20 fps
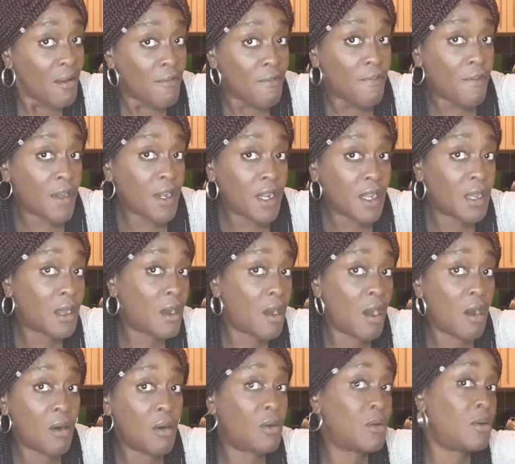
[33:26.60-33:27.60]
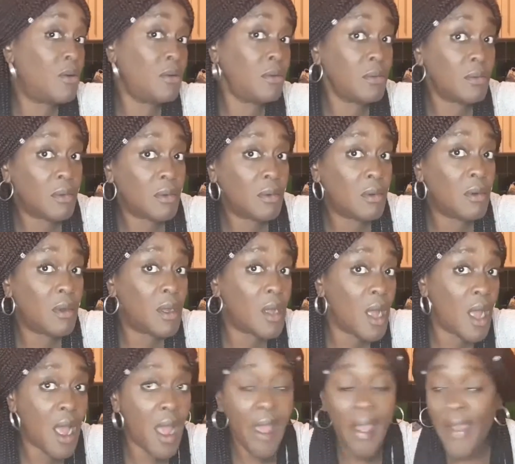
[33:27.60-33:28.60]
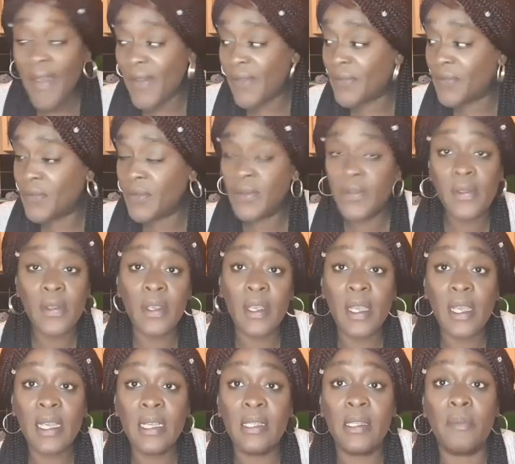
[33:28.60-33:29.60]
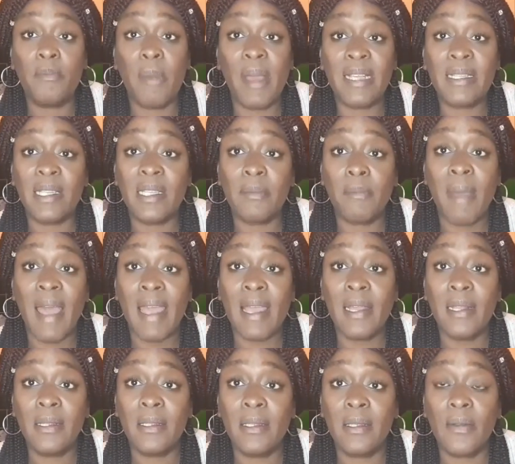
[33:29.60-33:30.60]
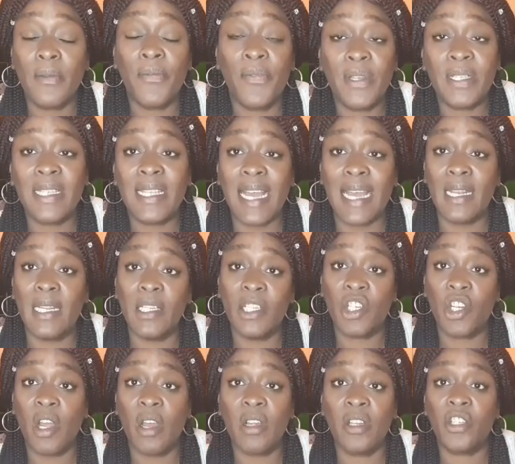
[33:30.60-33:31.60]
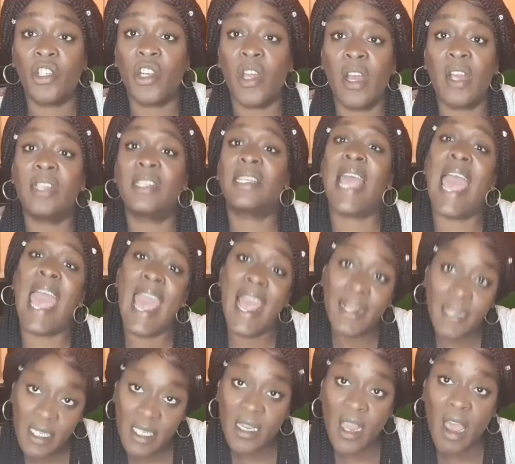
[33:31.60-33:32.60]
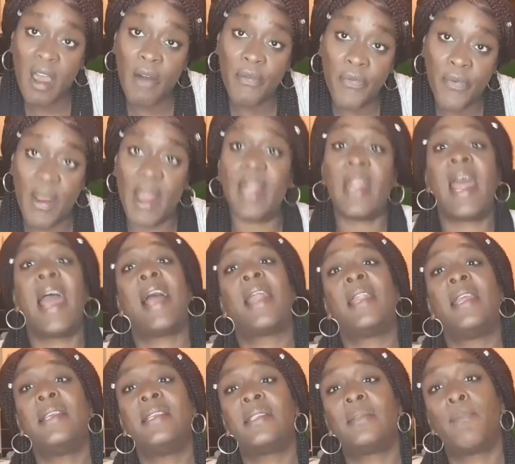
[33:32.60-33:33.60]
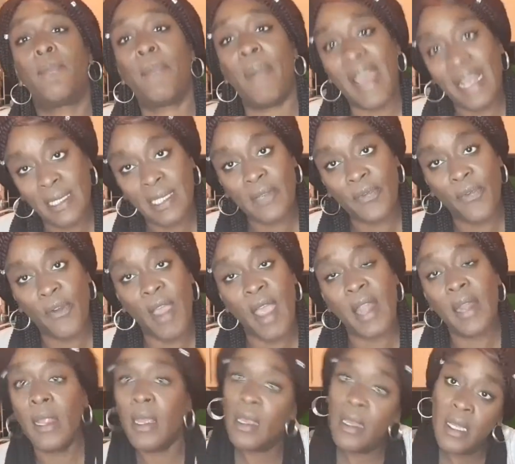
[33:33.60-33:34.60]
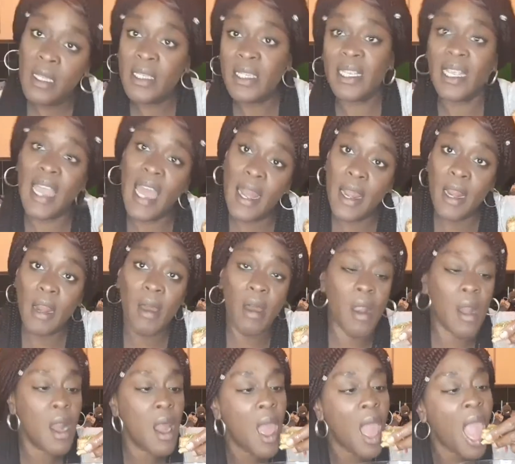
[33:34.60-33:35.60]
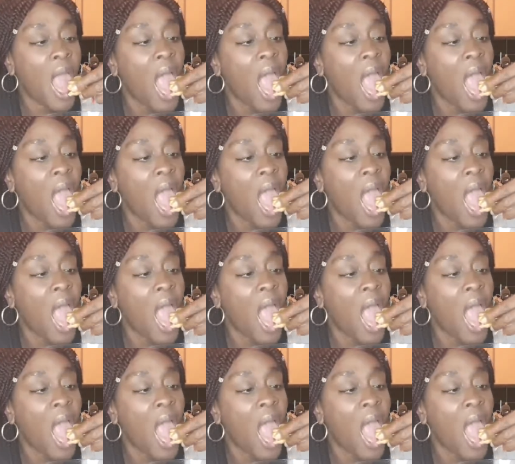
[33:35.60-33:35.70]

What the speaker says: for Nicole and his best mate, for Zaddy Chunk Chunk's ex-girlfriend and his best friend to get it on?